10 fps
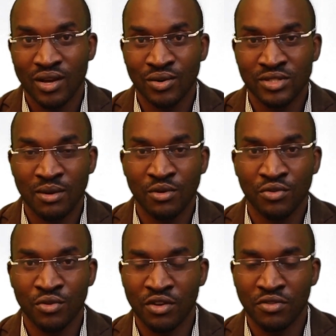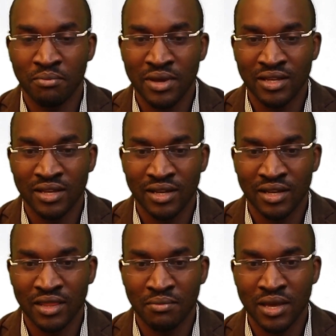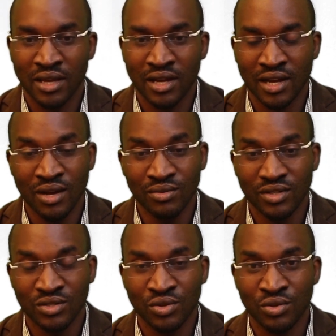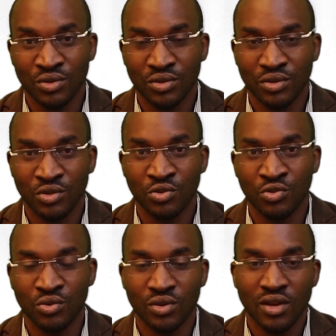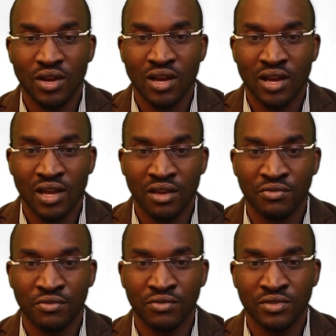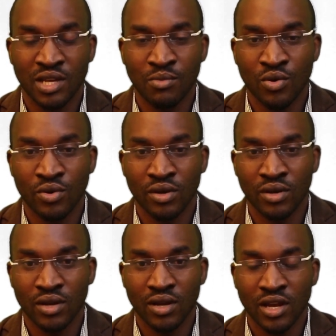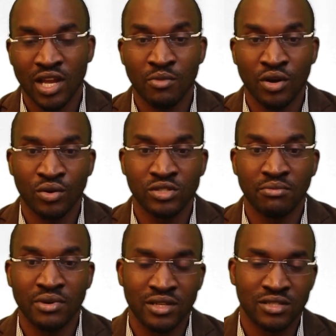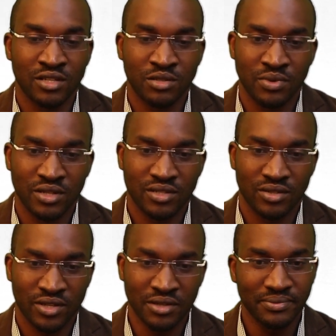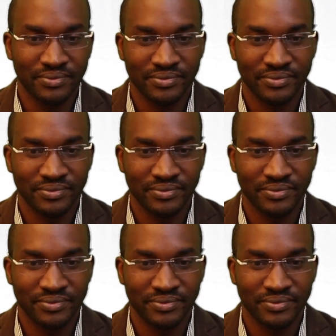or some of you, have the bank account. So you have somehow came across the bank statement. Okay.